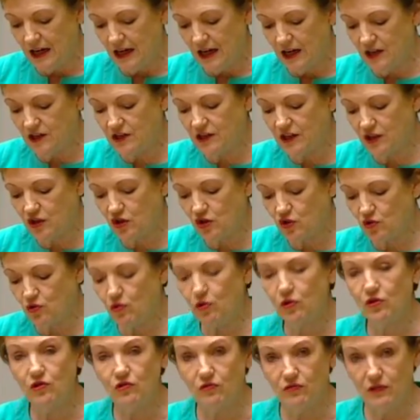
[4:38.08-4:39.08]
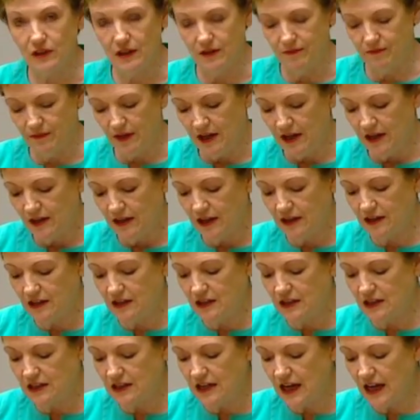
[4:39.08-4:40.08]
It is extraordinary that
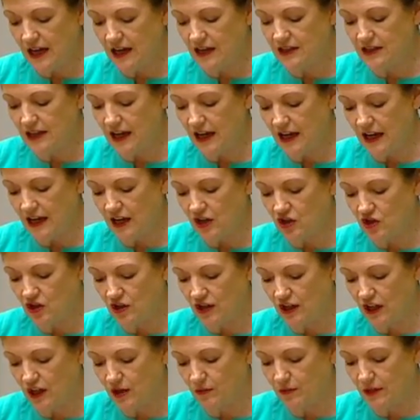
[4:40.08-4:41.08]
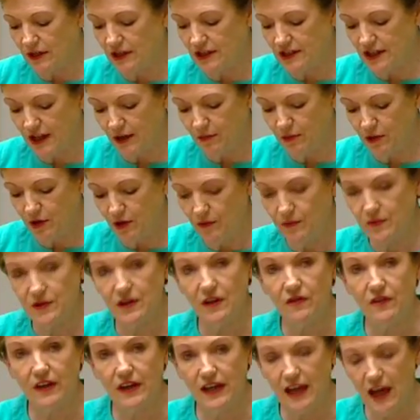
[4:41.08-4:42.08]
in today's age there can be suburbs
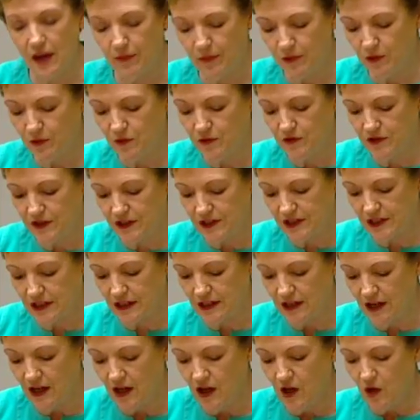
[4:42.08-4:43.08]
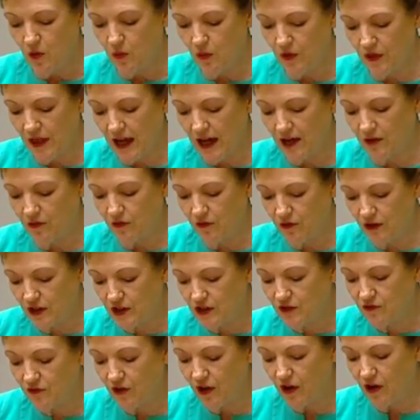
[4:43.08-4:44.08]
of a capital city without
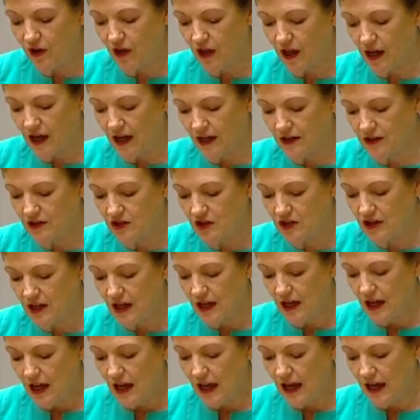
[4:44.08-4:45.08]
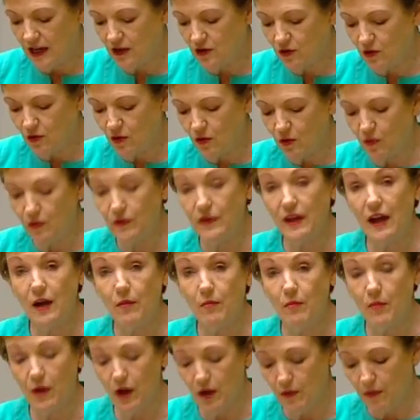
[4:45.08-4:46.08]
fixed phone lines and/or
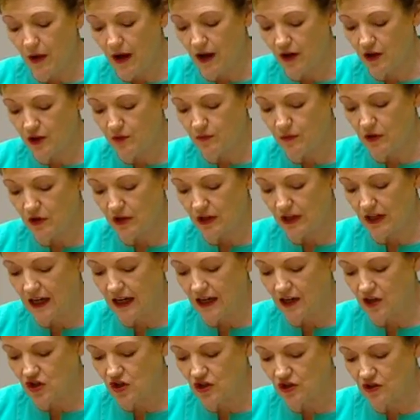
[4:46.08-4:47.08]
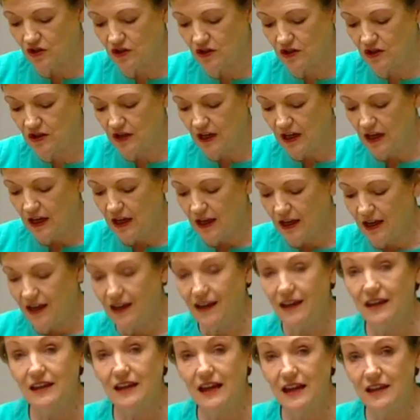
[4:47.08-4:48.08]
without mobile communications,
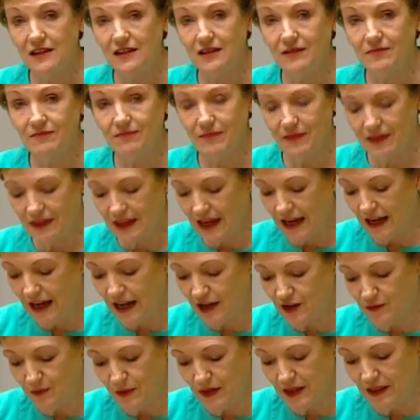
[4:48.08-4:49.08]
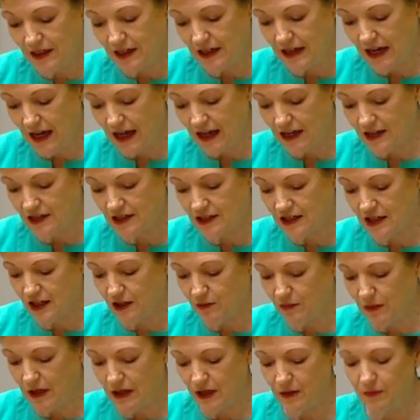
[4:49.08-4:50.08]
yet that has been the case
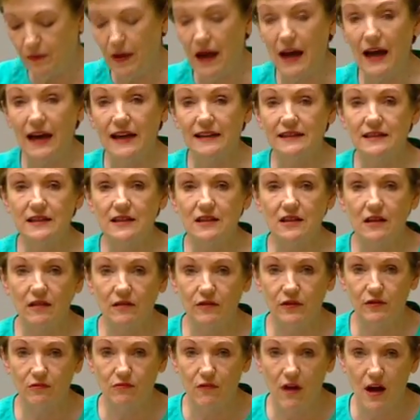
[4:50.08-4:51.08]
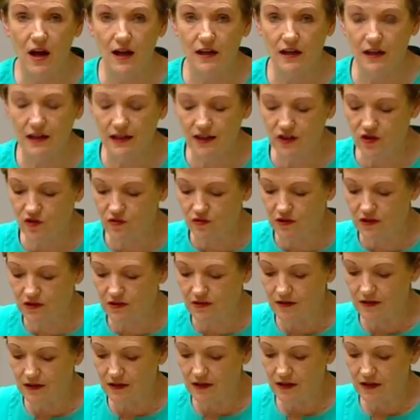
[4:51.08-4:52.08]
in many parts of the Ryan electorate.